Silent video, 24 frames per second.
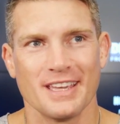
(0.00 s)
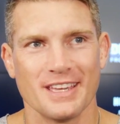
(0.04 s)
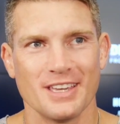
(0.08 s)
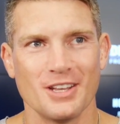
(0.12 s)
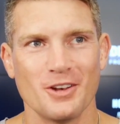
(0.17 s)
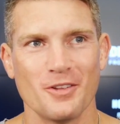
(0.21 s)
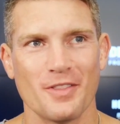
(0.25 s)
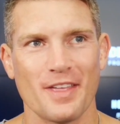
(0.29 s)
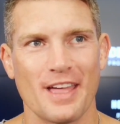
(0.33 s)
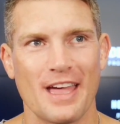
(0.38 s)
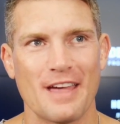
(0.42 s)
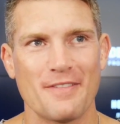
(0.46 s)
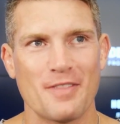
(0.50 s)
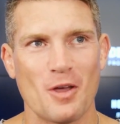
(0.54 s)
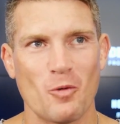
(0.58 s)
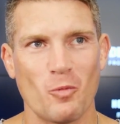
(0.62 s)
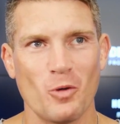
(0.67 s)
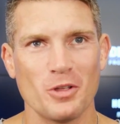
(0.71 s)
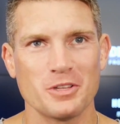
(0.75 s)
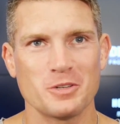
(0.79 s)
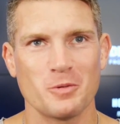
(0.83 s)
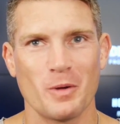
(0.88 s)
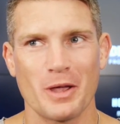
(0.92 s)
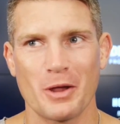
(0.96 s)
You know they had that
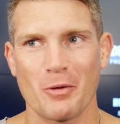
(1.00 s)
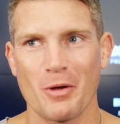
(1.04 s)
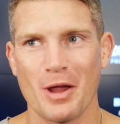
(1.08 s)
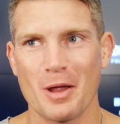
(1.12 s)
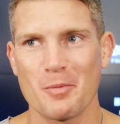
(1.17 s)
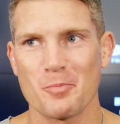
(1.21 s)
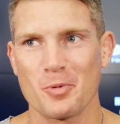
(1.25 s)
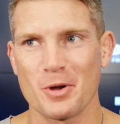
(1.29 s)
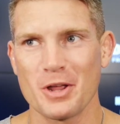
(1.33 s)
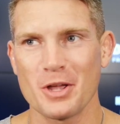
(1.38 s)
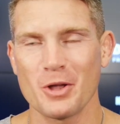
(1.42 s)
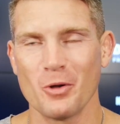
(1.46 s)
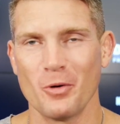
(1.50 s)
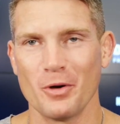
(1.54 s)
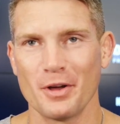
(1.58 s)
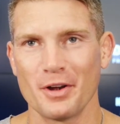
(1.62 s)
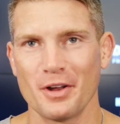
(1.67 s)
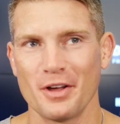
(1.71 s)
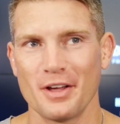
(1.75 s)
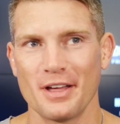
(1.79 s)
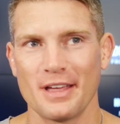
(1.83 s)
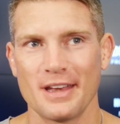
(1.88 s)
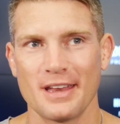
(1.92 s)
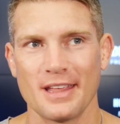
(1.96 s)
welterweight Grand Prix going
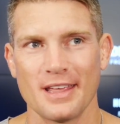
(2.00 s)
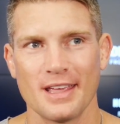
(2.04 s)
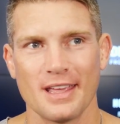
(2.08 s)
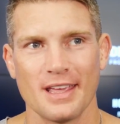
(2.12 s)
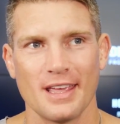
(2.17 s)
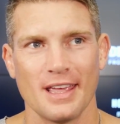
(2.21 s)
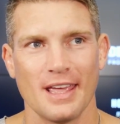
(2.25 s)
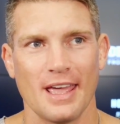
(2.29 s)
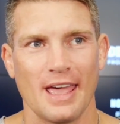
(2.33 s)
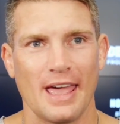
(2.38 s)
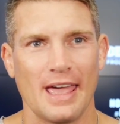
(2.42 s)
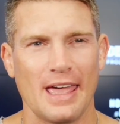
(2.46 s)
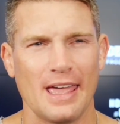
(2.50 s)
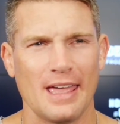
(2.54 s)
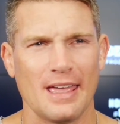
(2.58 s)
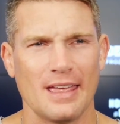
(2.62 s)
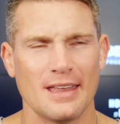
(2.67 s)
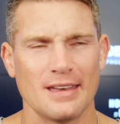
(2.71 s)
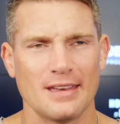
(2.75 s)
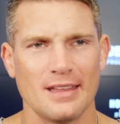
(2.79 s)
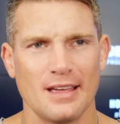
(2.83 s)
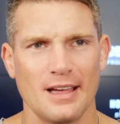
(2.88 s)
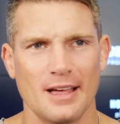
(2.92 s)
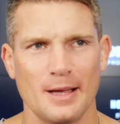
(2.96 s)
on,
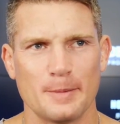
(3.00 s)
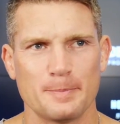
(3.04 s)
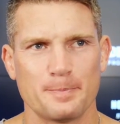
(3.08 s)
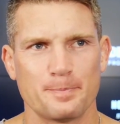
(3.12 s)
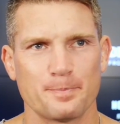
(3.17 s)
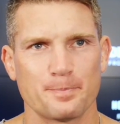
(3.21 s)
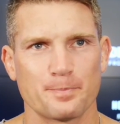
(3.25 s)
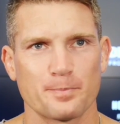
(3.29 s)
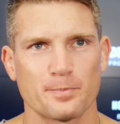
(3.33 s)
and. Um,